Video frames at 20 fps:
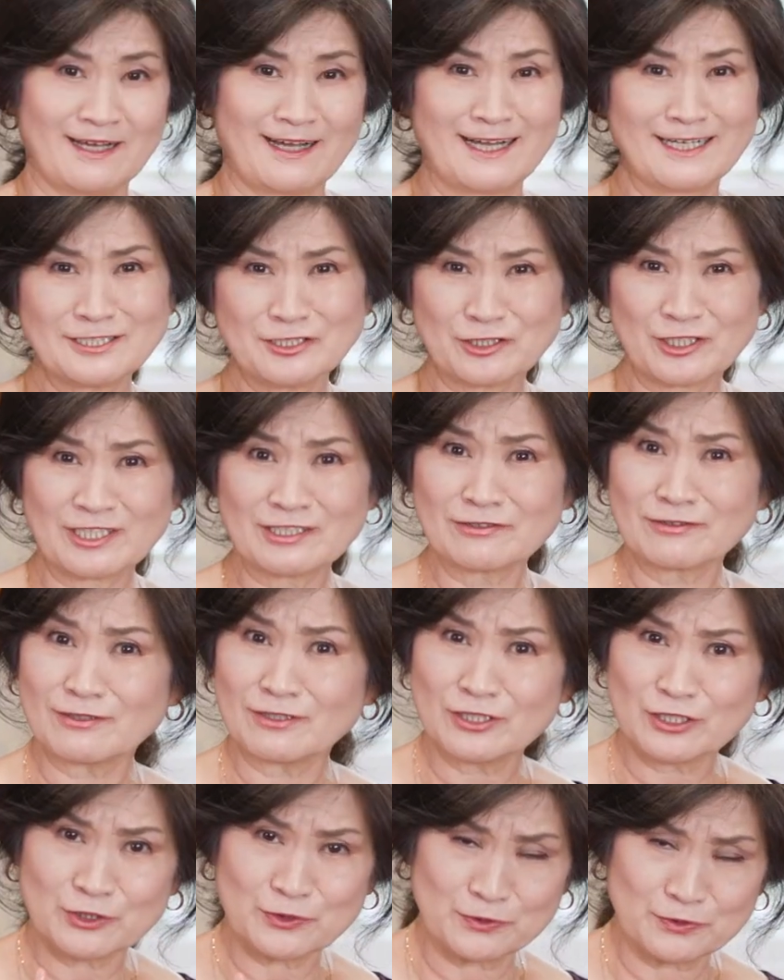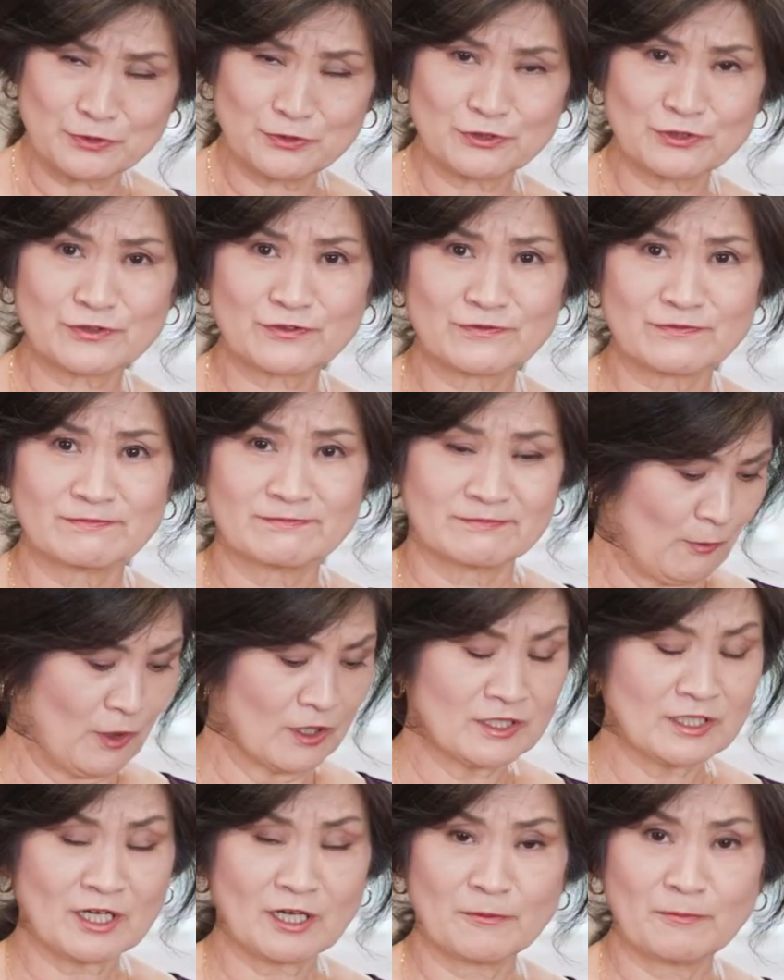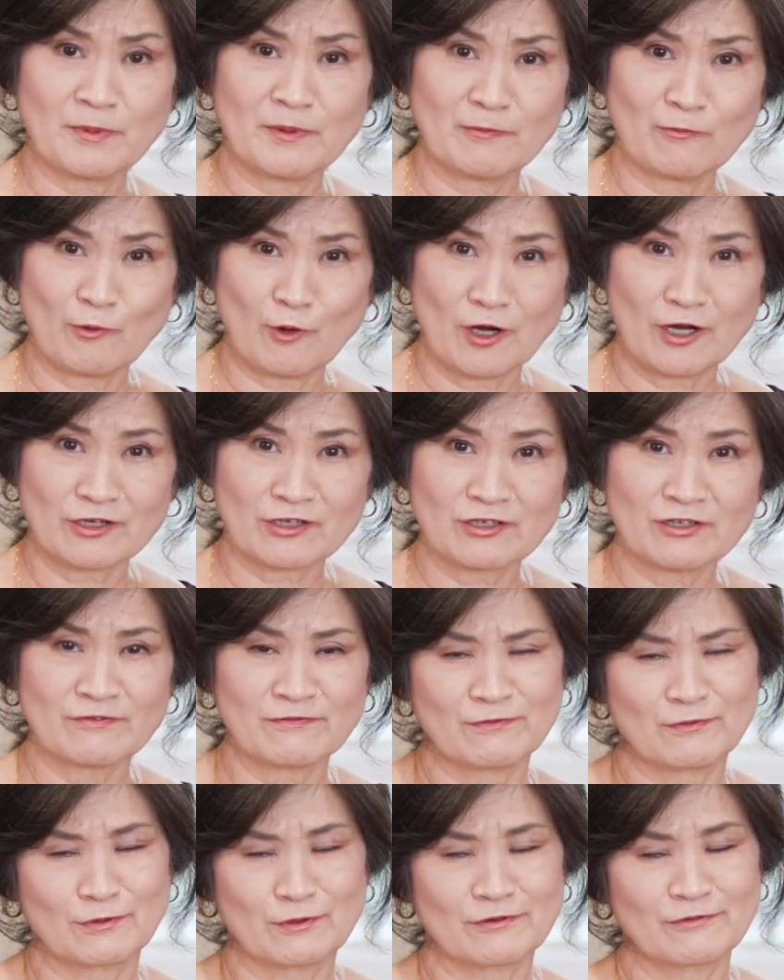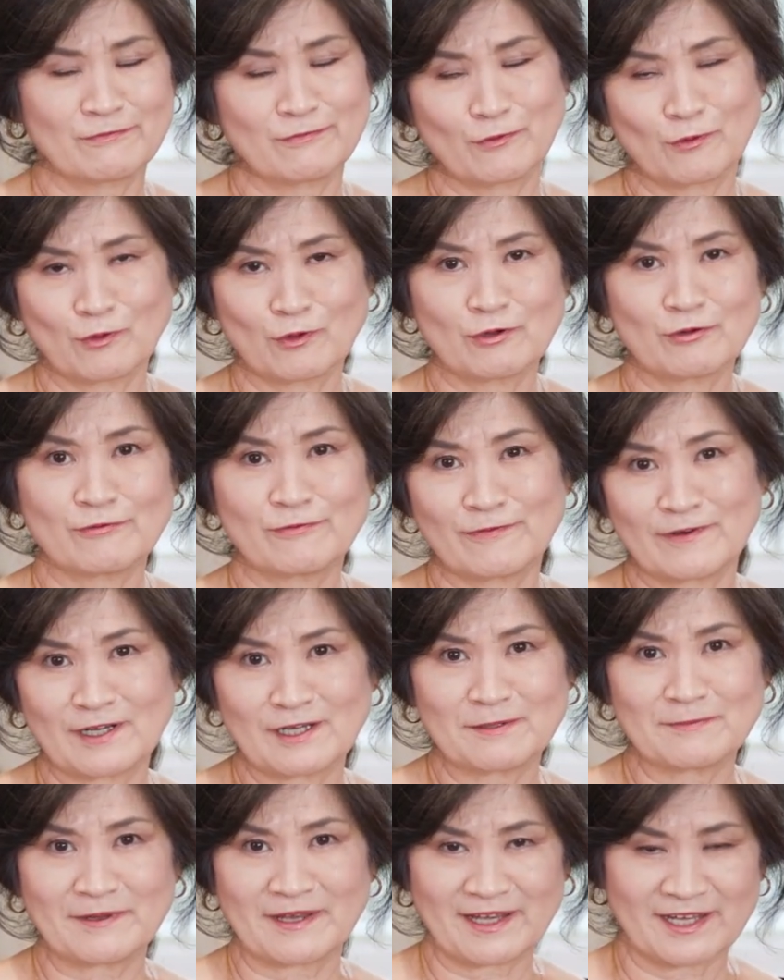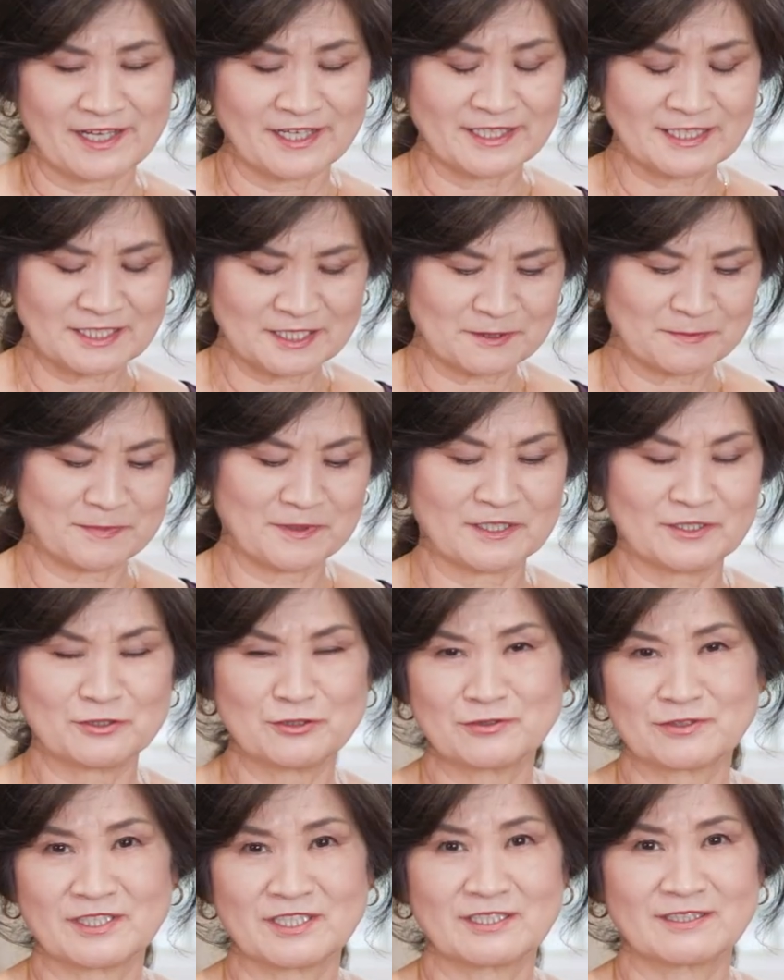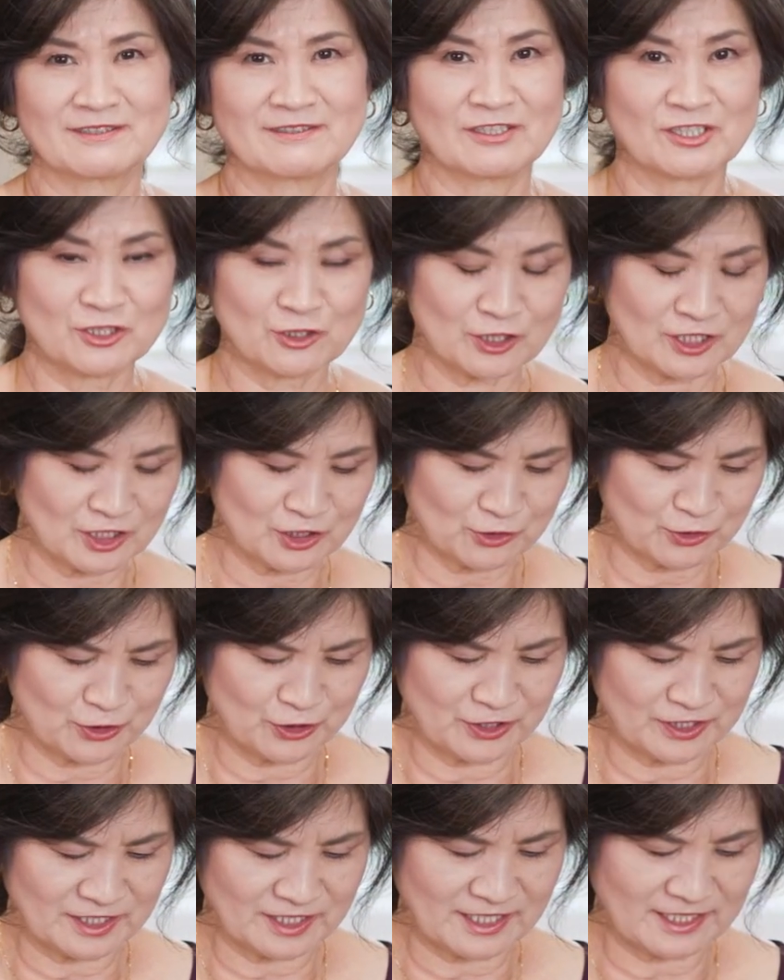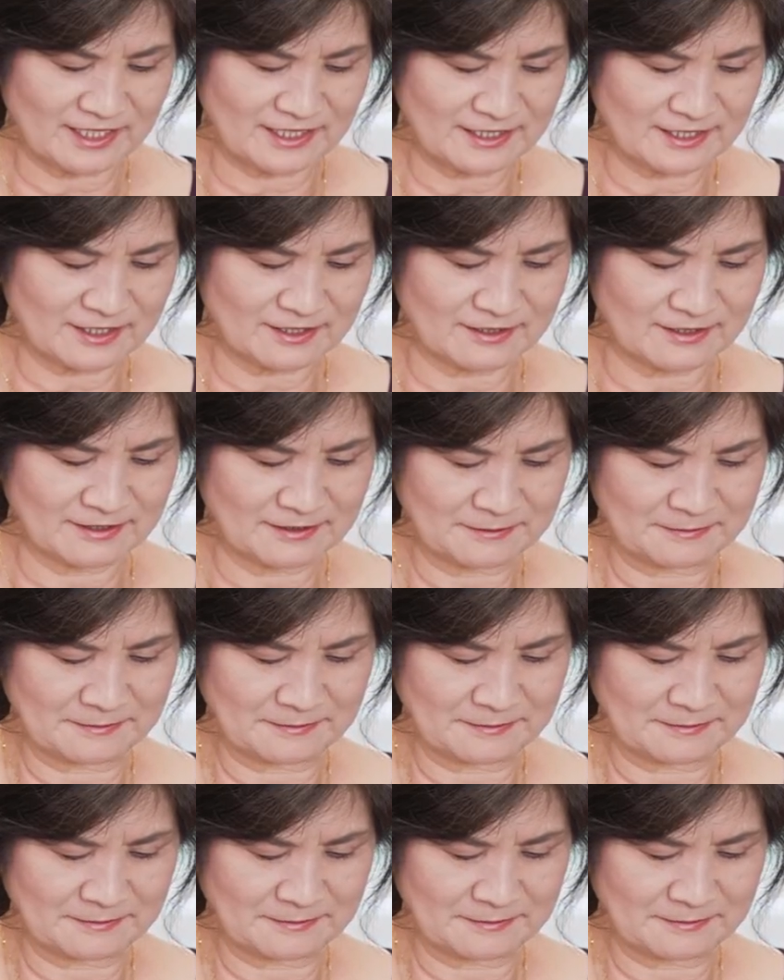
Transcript: I generally use 1 cup of water for 4 or 5 eggs, but you can adjust to your taste.